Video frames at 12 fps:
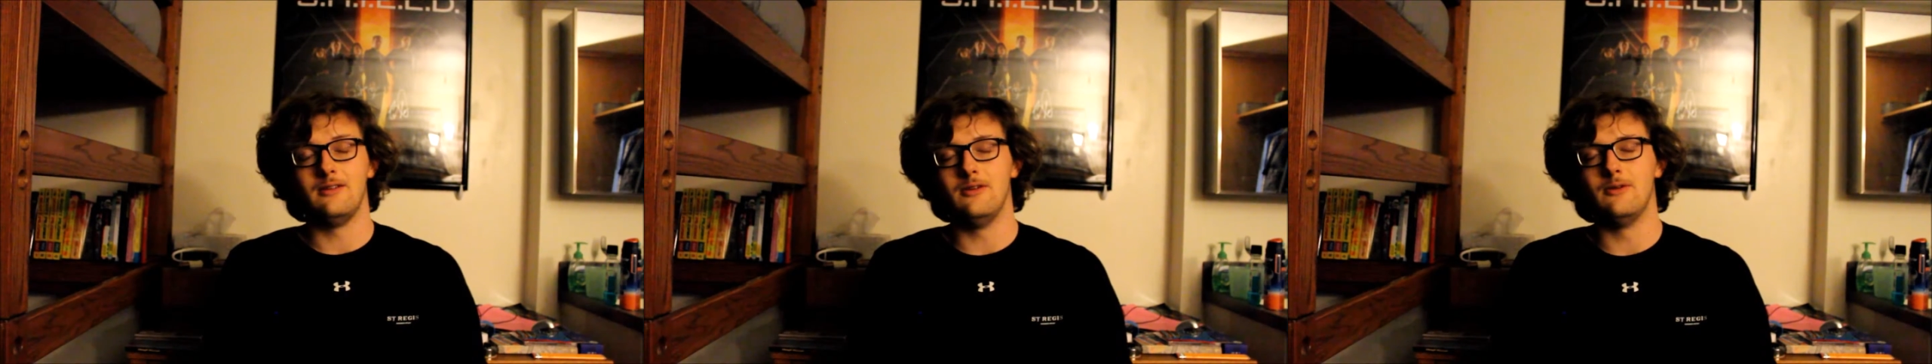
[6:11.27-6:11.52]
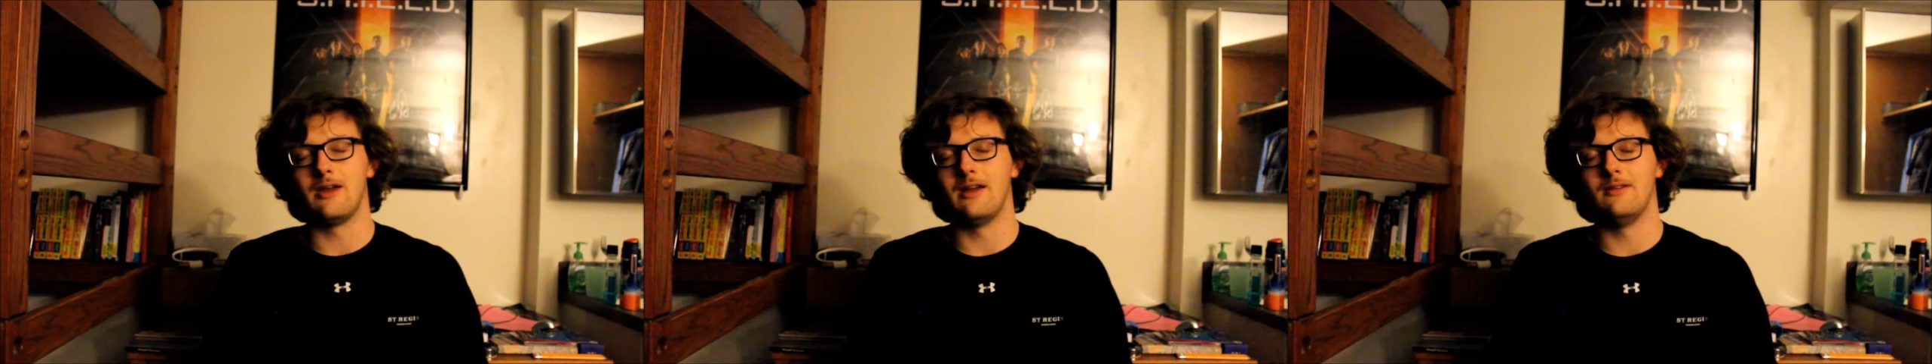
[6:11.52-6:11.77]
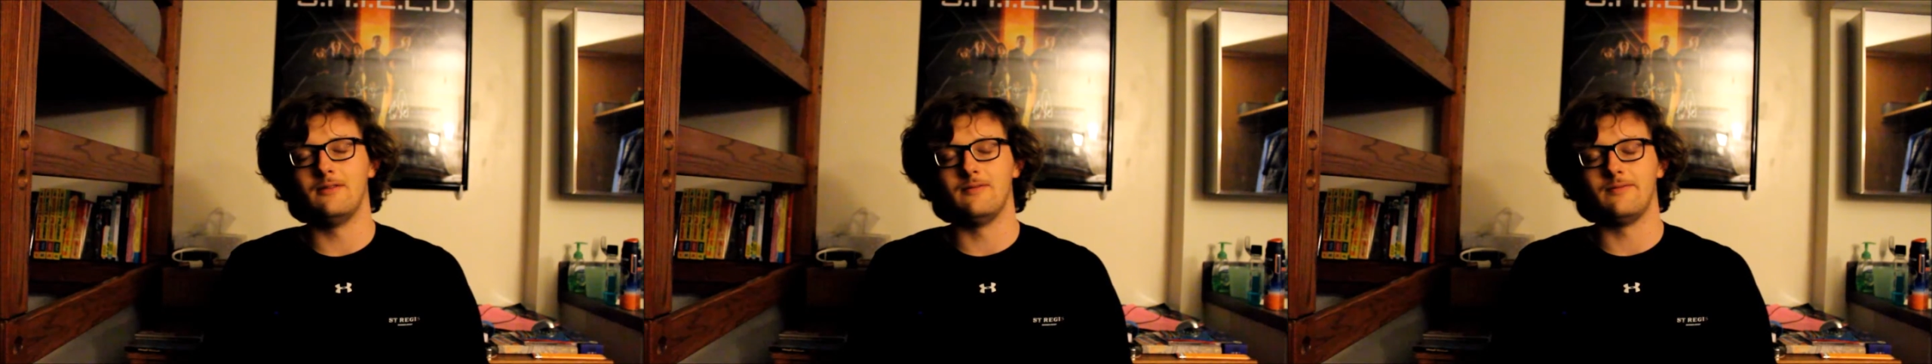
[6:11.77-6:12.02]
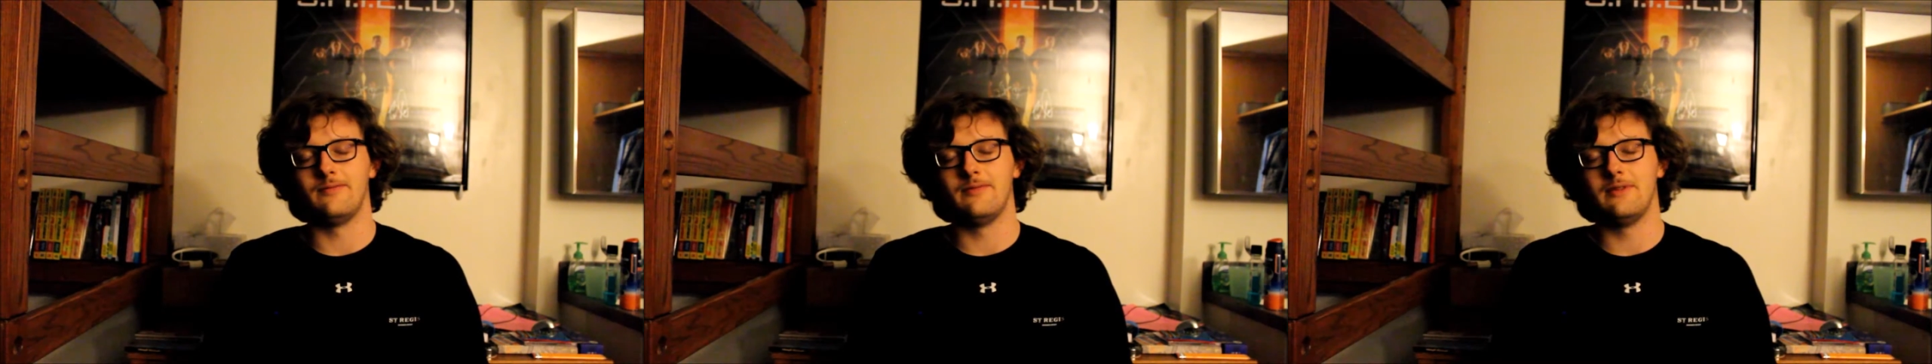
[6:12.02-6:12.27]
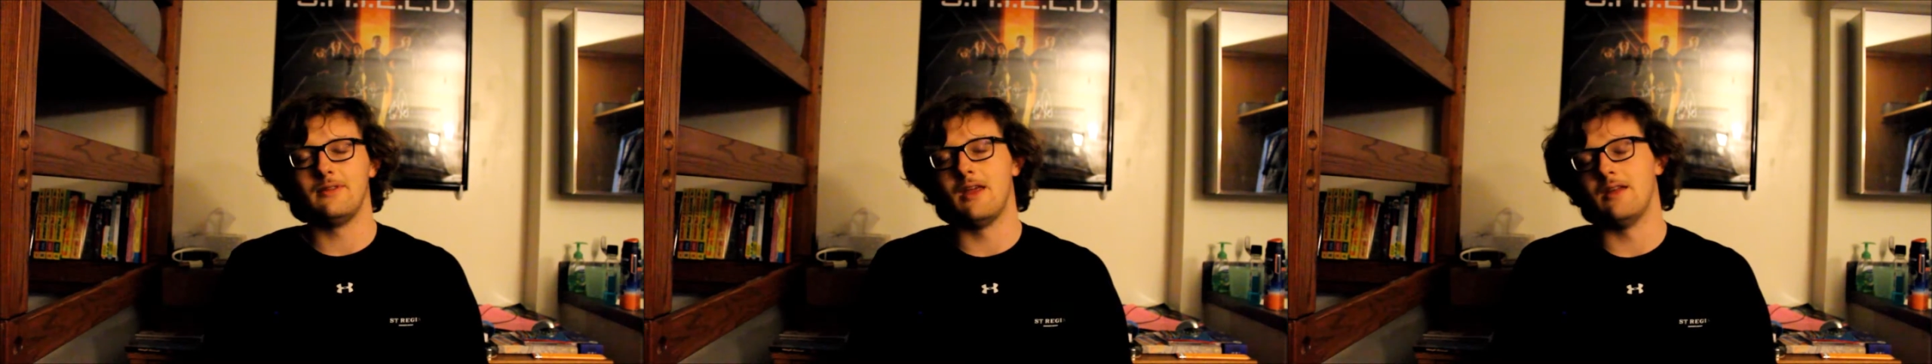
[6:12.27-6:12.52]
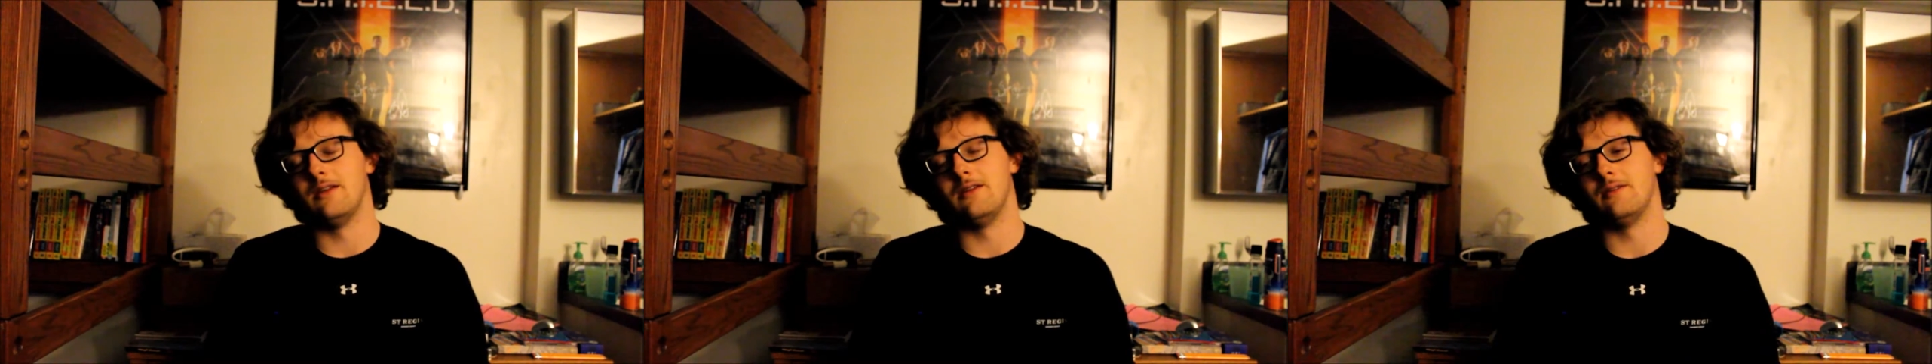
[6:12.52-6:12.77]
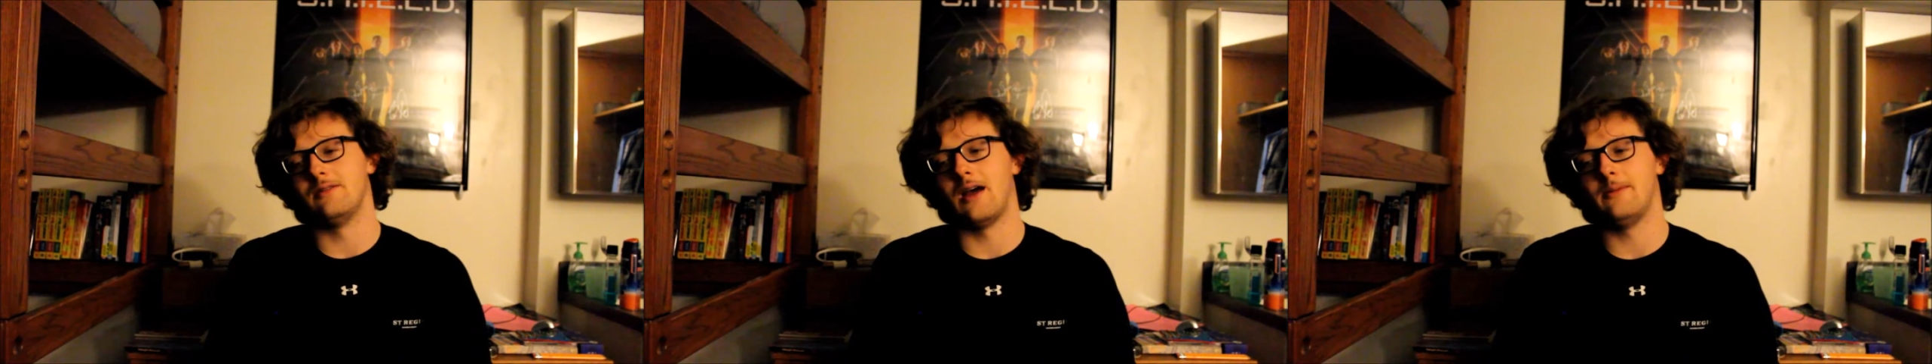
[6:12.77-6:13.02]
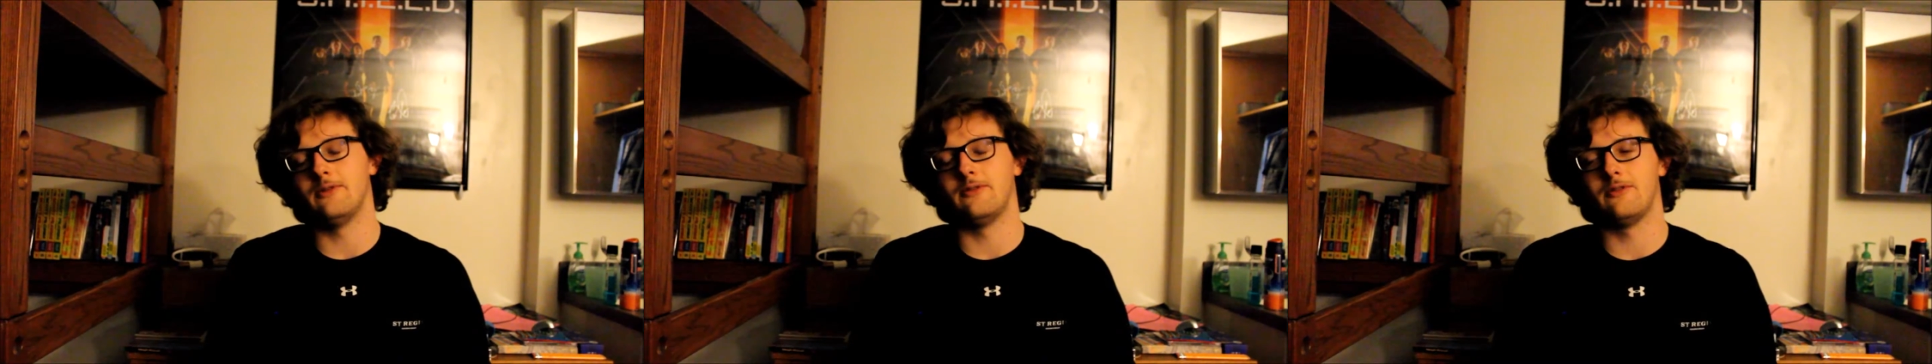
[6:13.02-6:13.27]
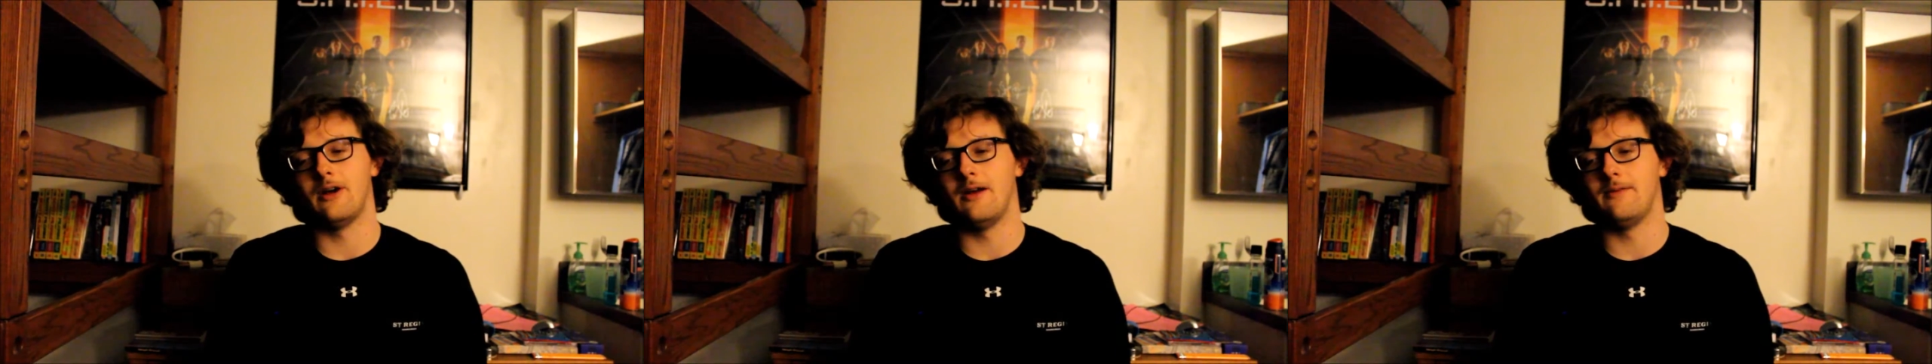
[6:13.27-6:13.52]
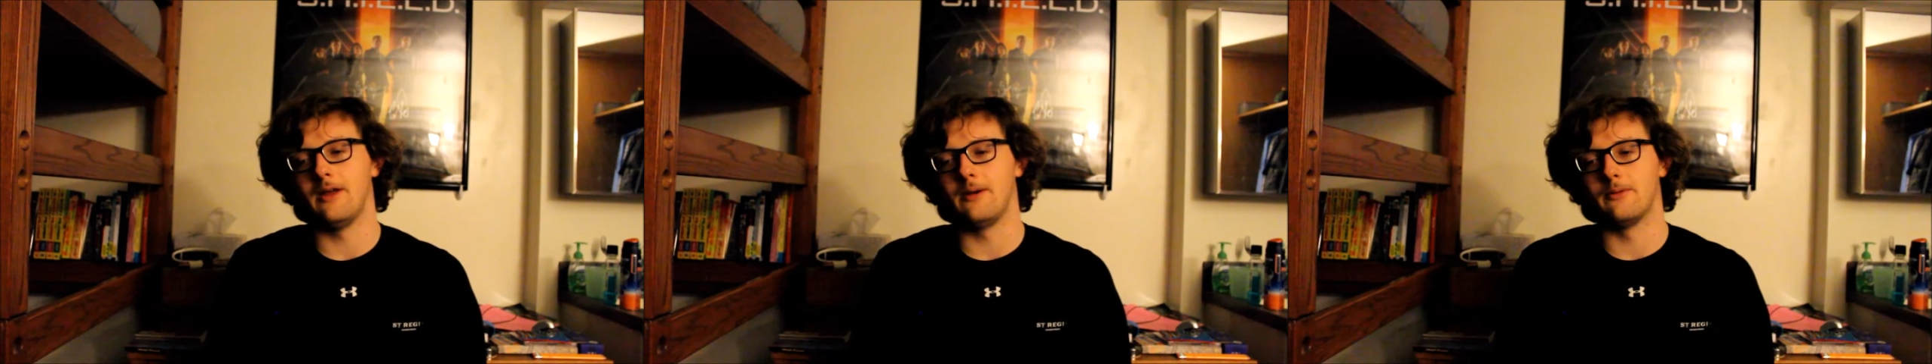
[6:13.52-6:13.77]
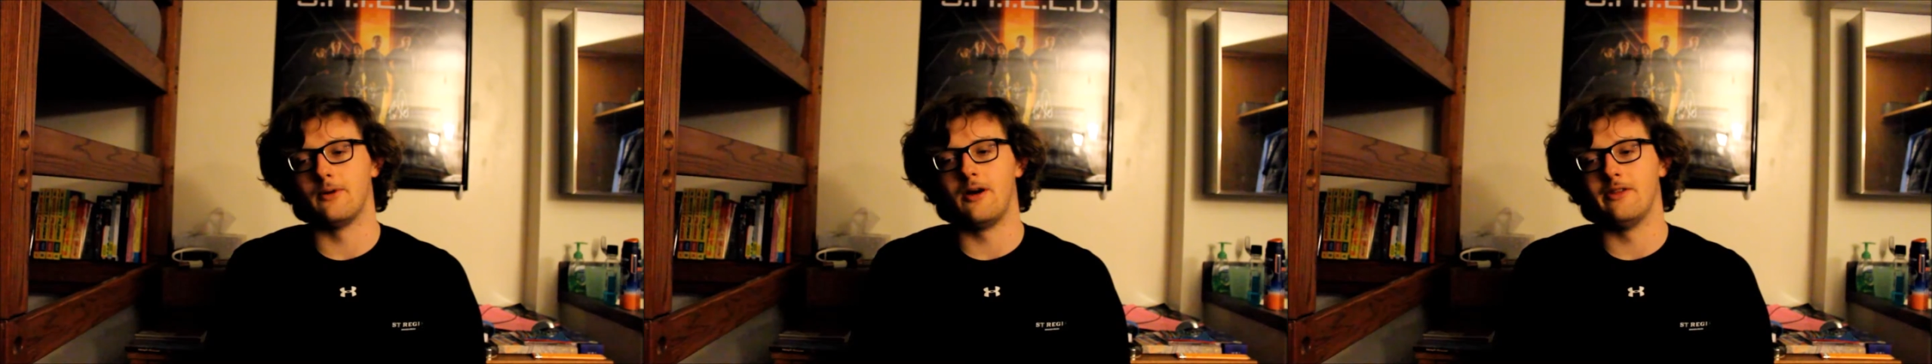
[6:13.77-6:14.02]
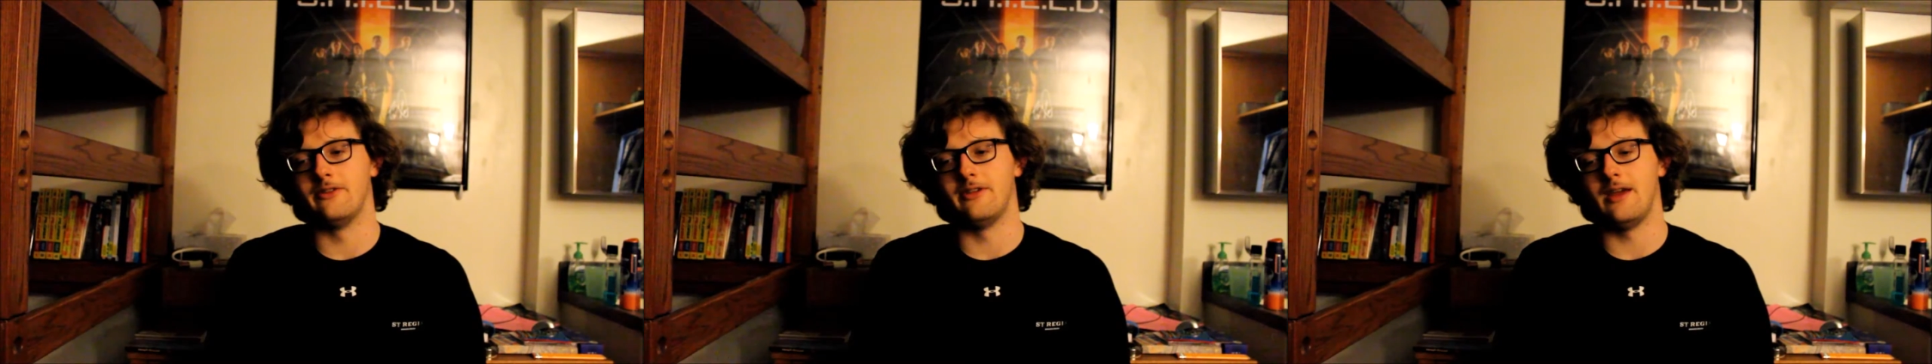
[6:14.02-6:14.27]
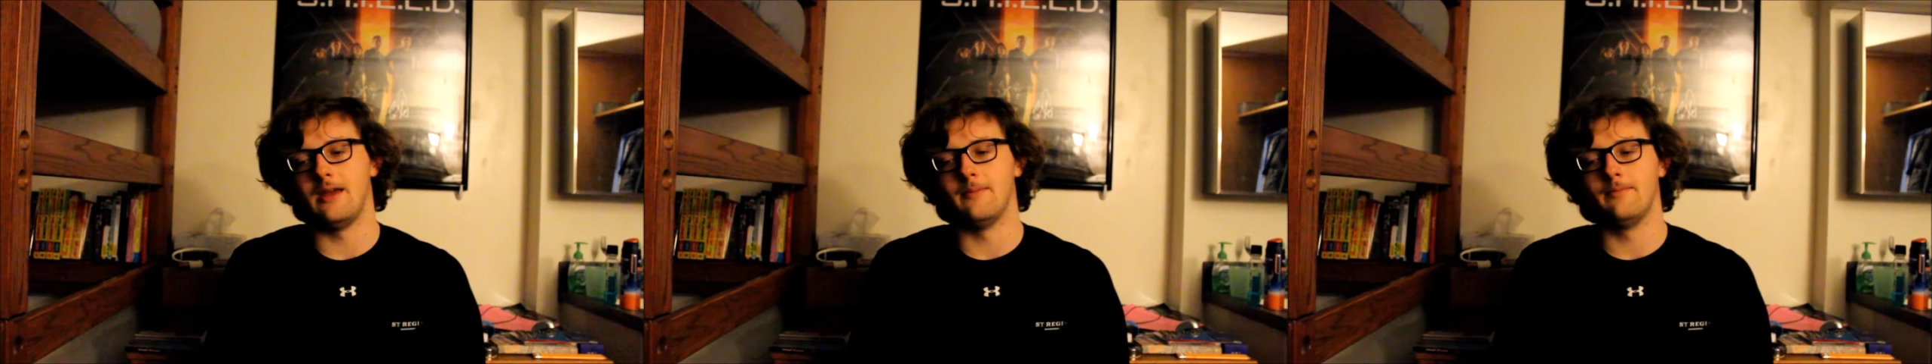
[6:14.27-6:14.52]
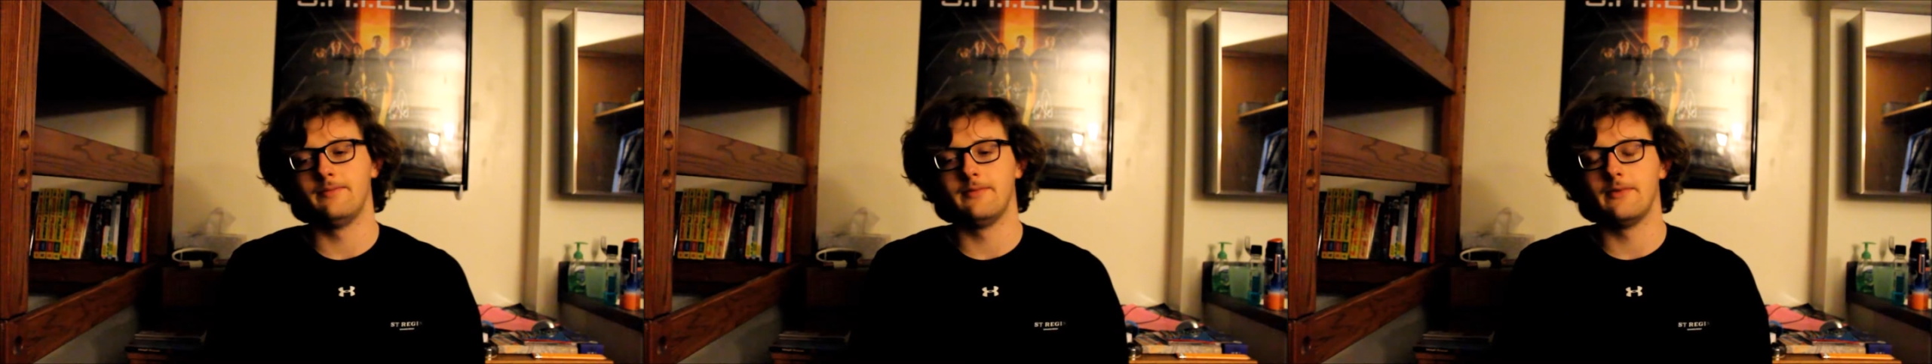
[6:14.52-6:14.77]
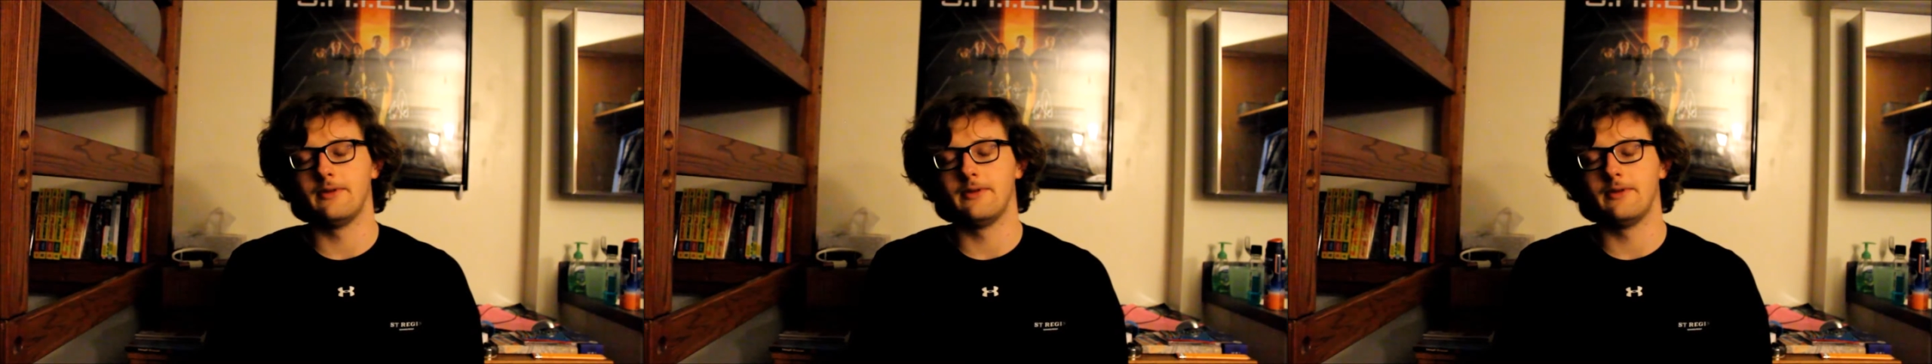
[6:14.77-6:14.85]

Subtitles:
and in times of strife, like, we're all the same.